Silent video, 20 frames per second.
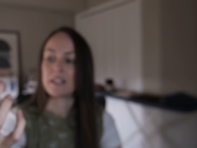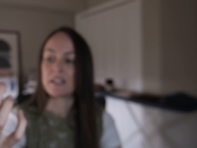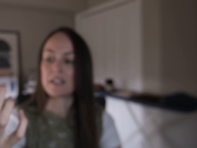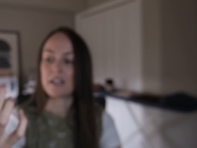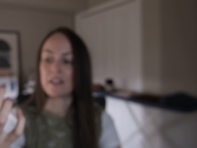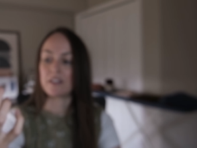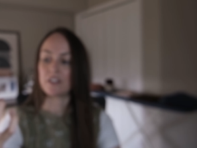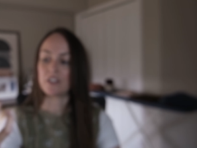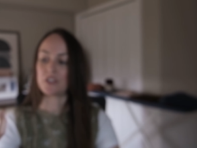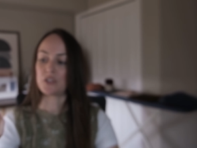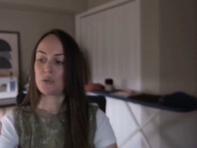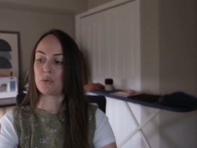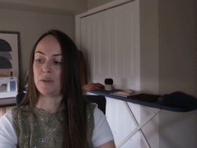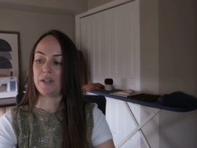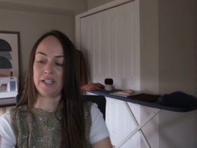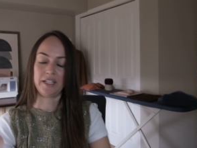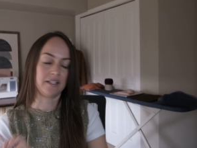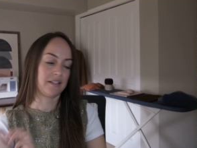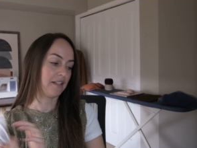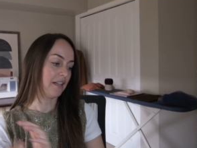color
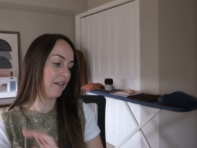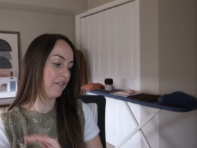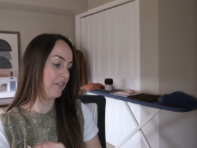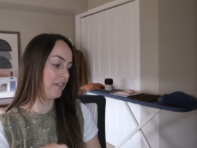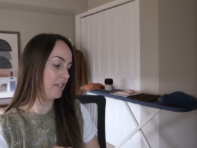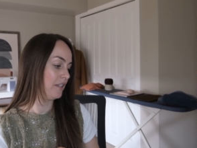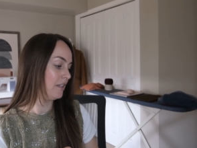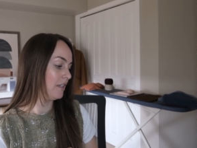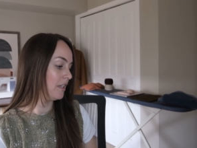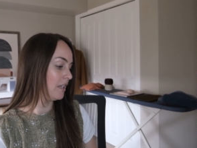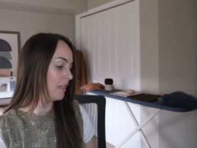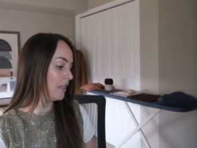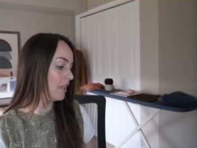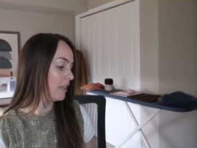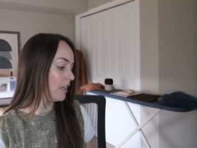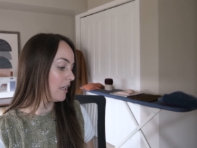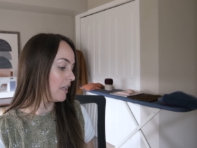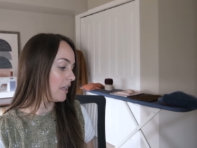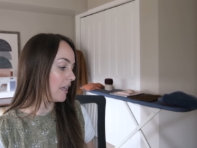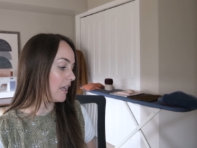twenty-seven,
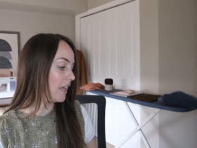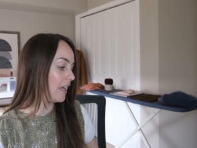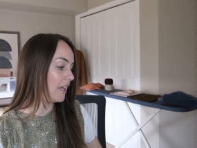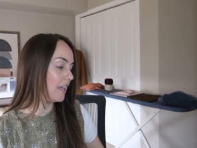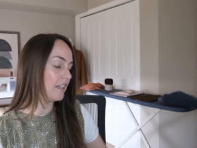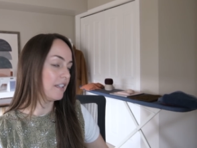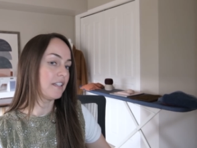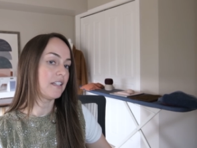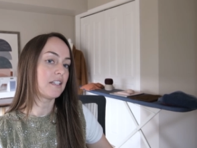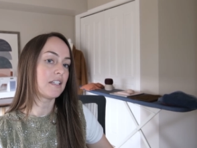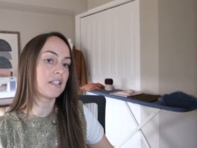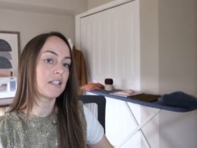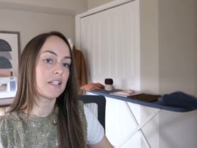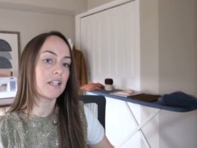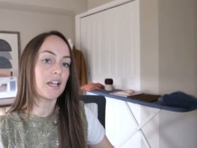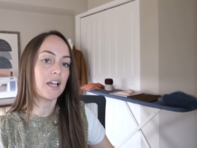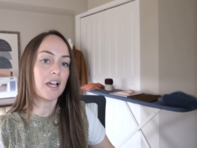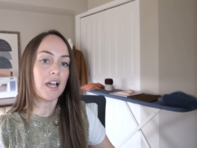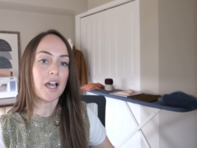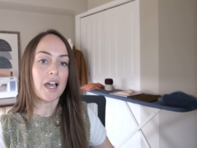and
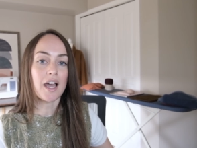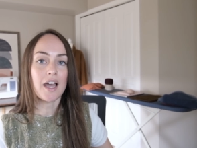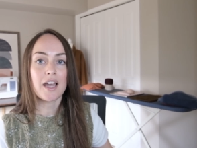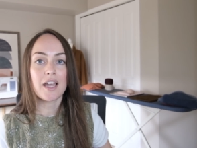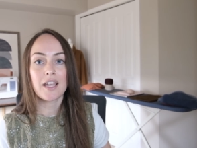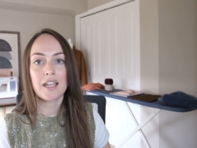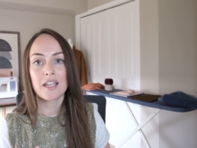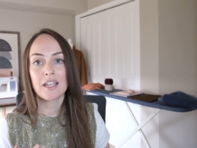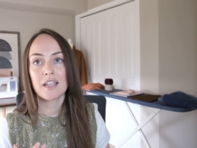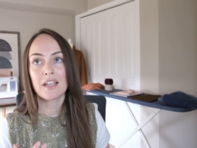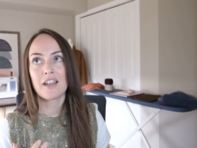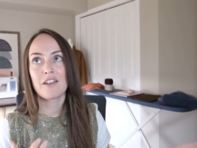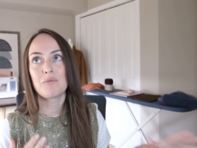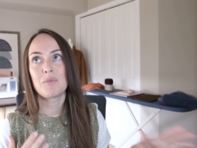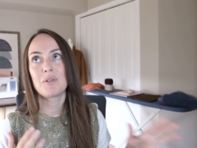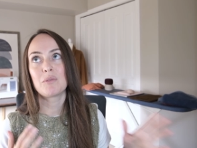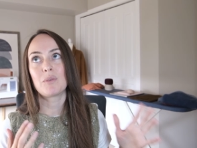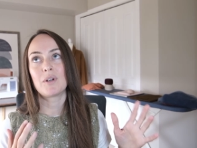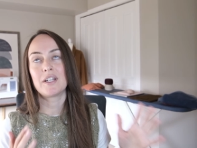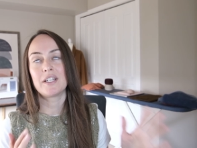I have been
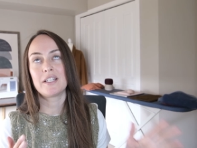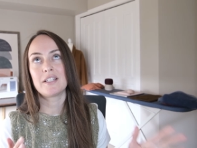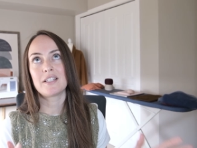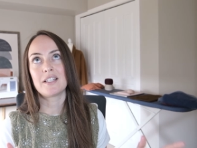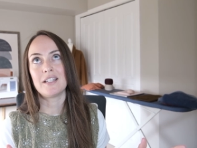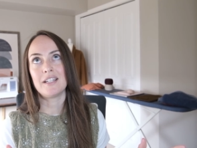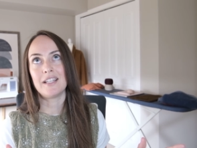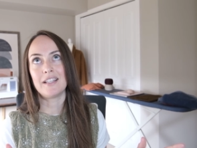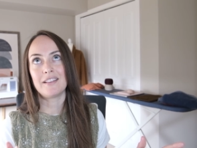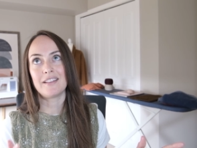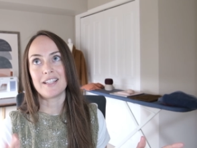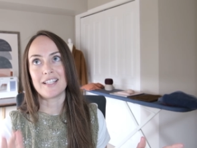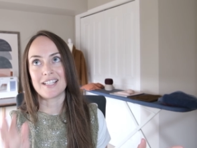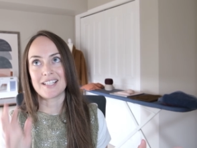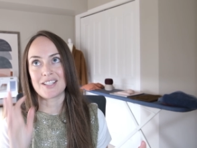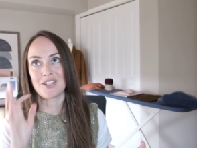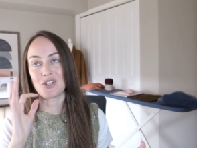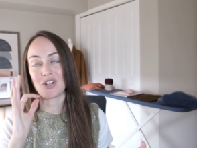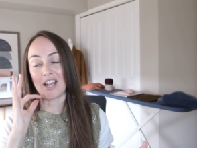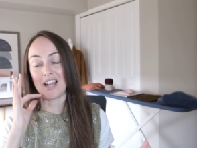wanting to knit this
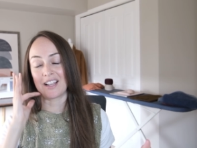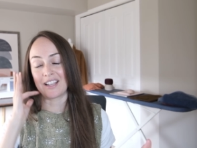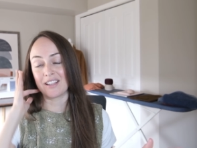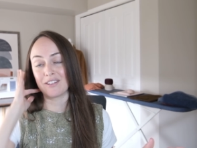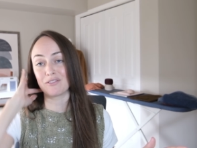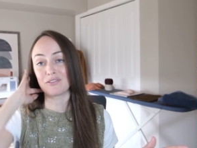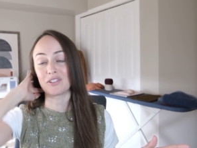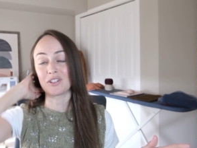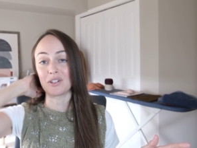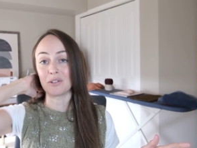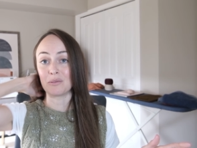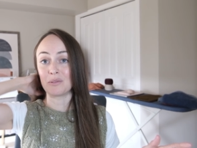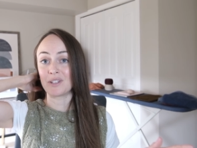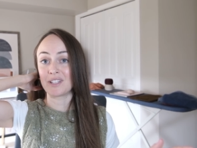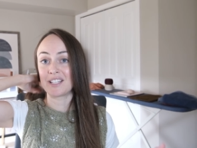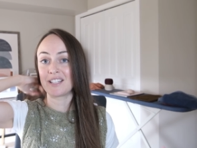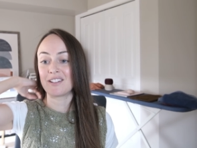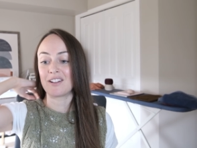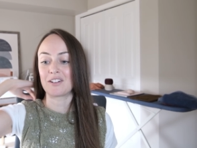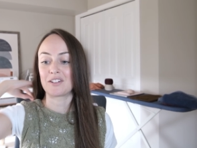jacket for a really
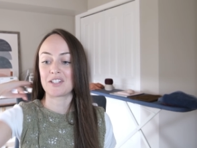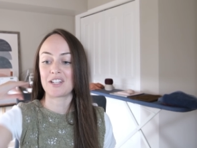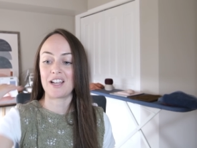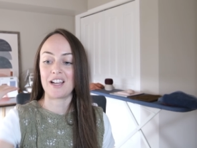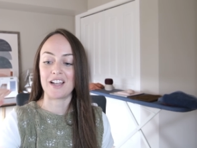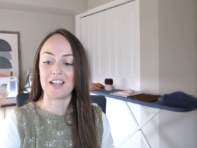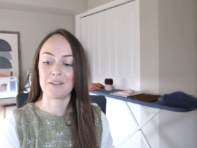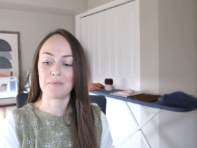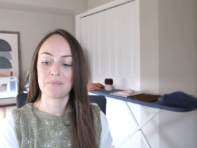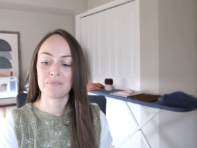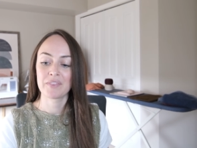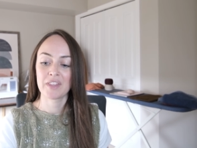long time.